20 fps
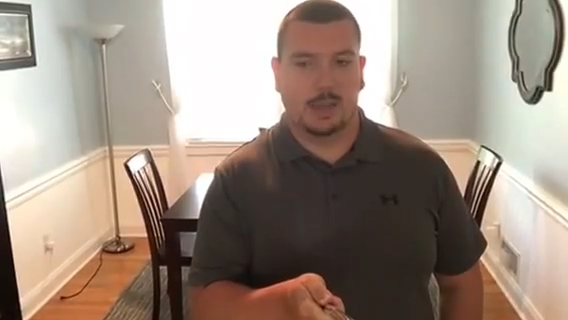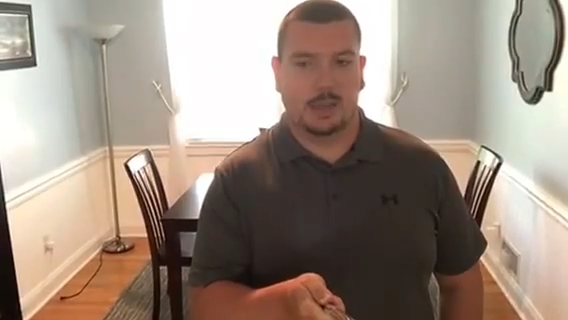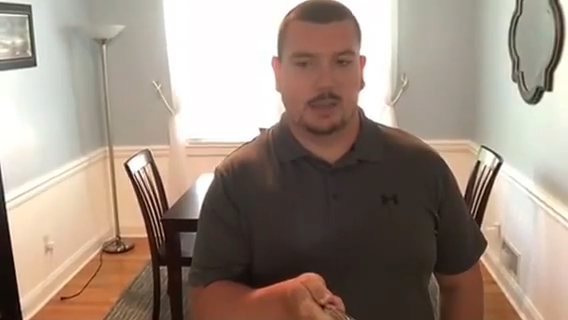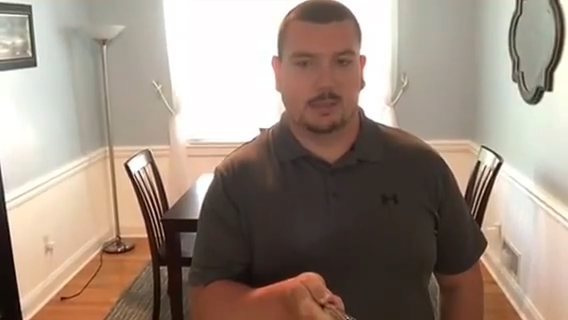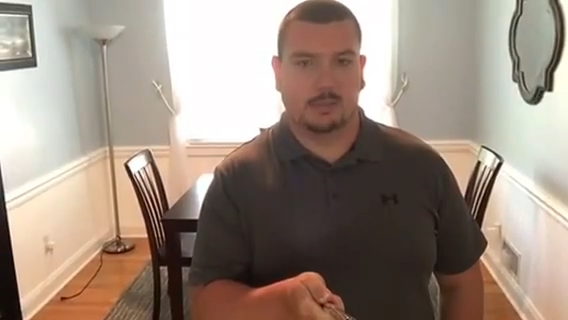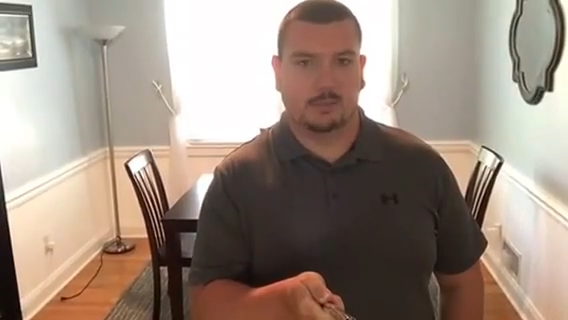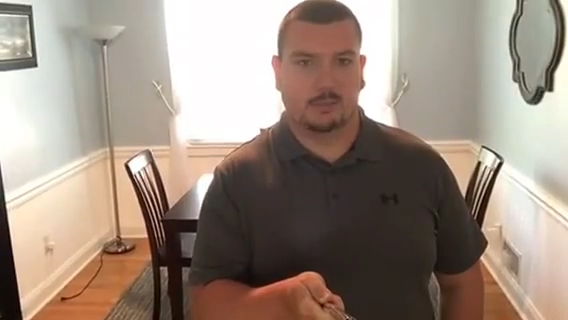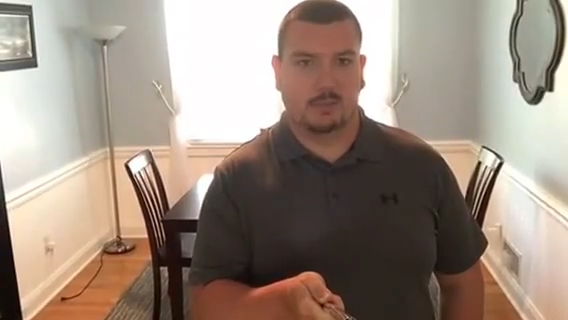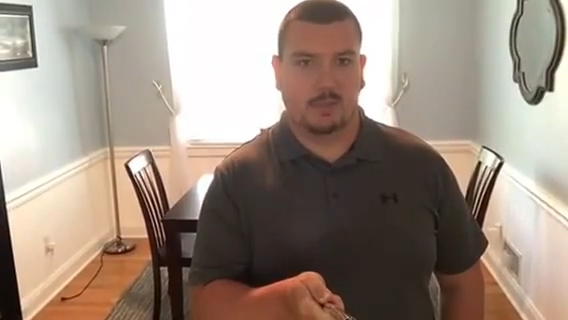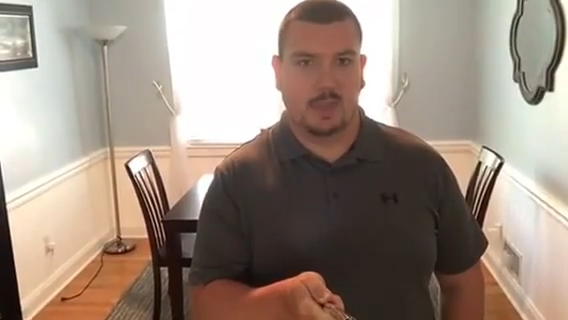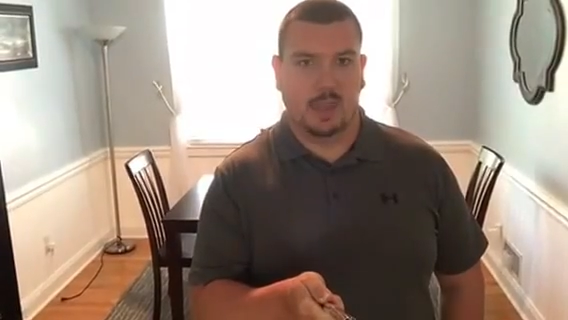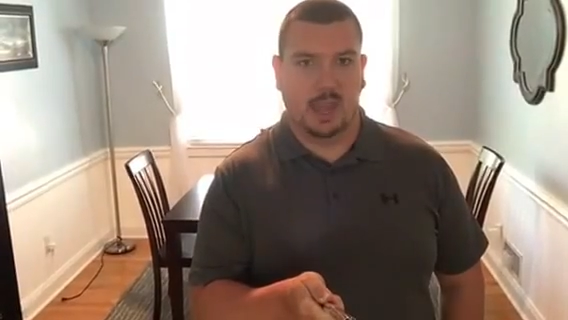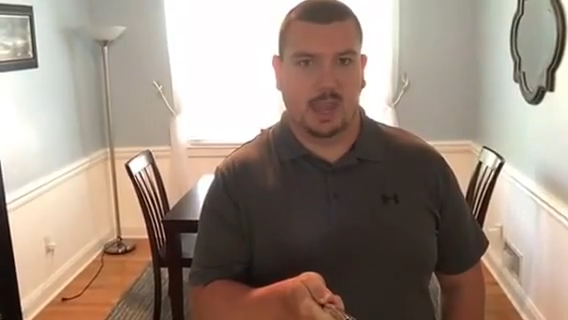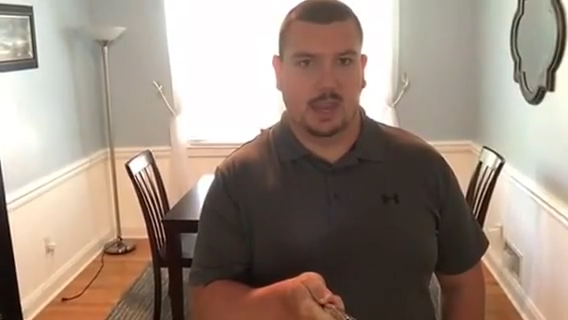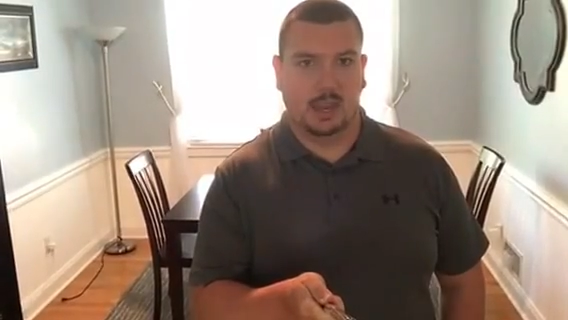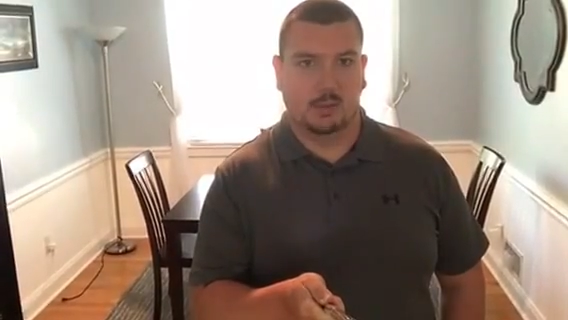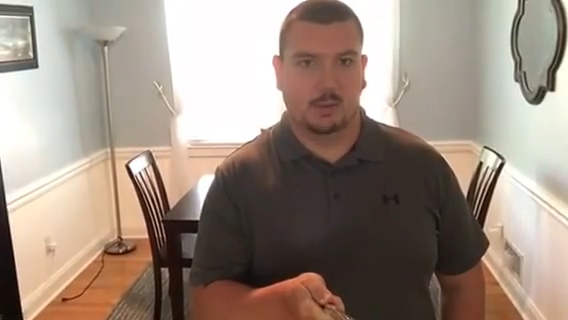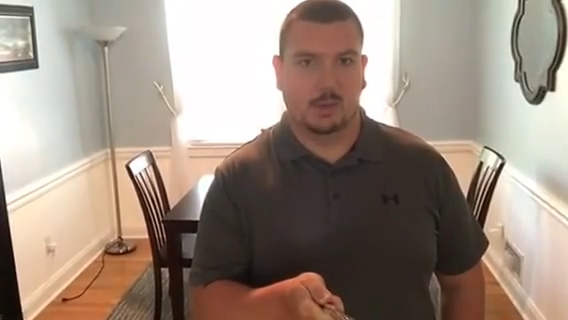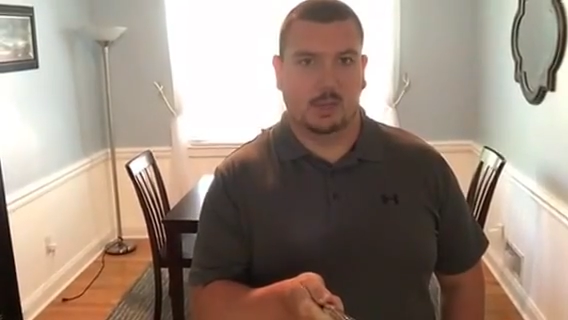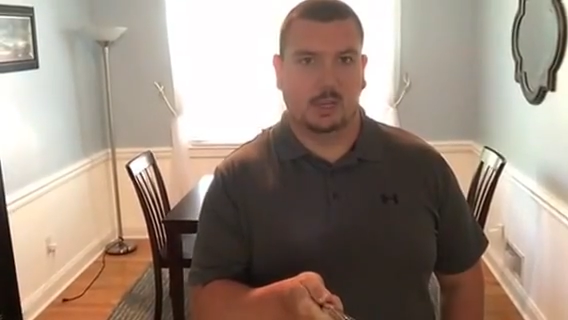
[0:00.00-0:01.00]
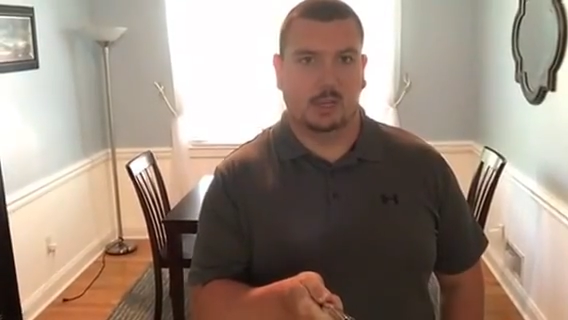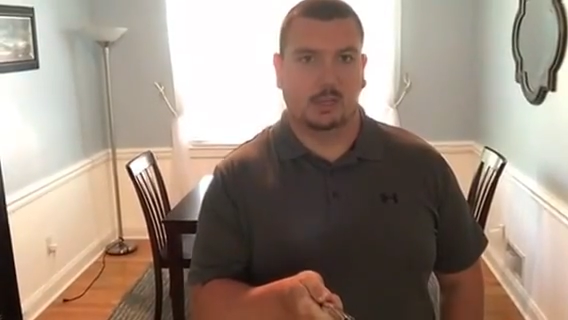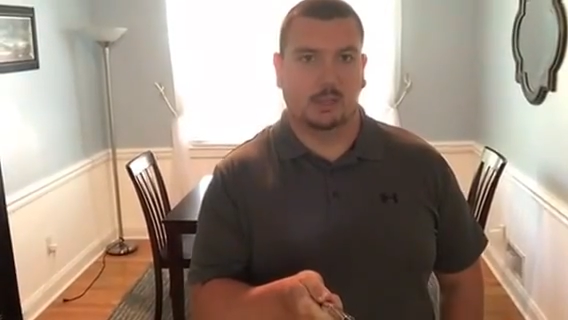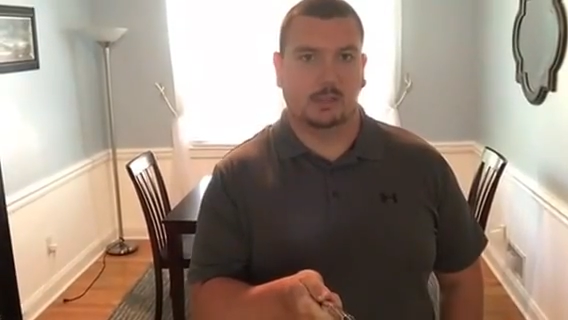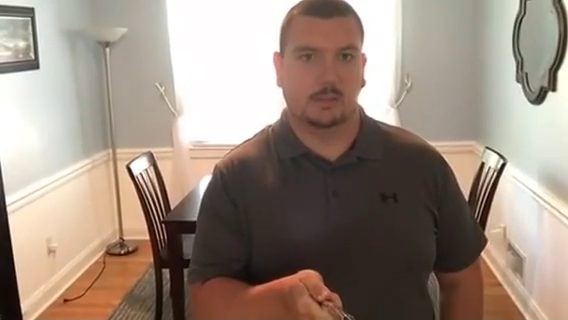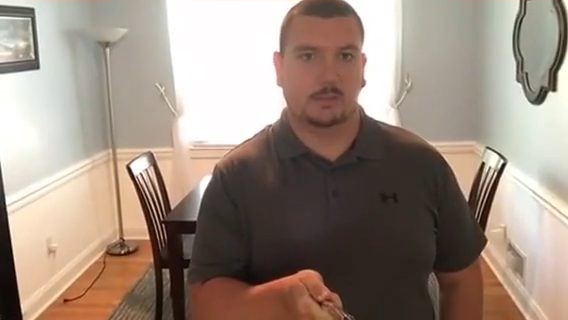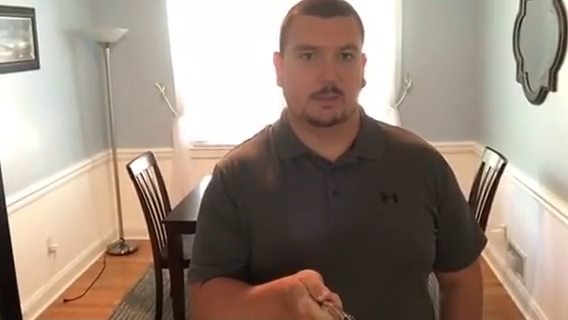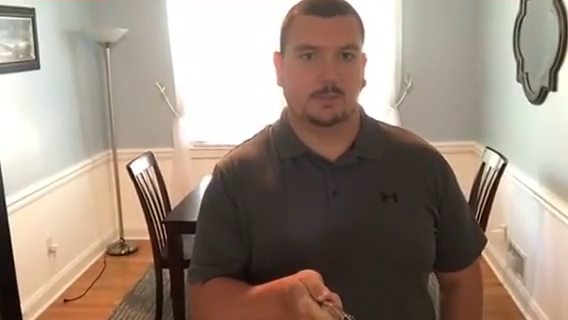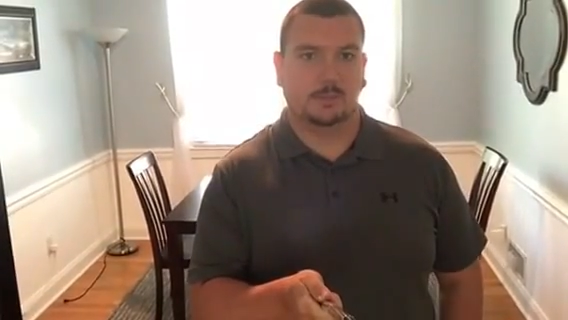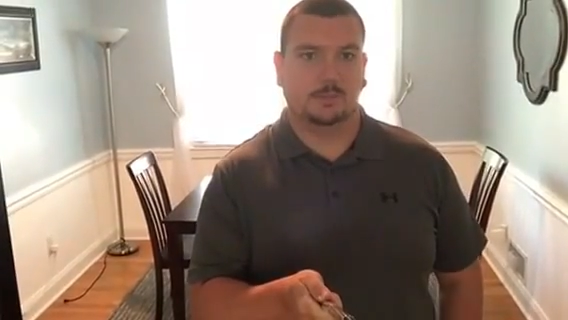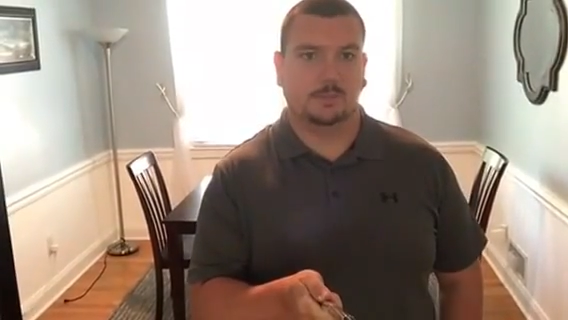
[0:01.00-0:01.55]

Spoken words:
and they will,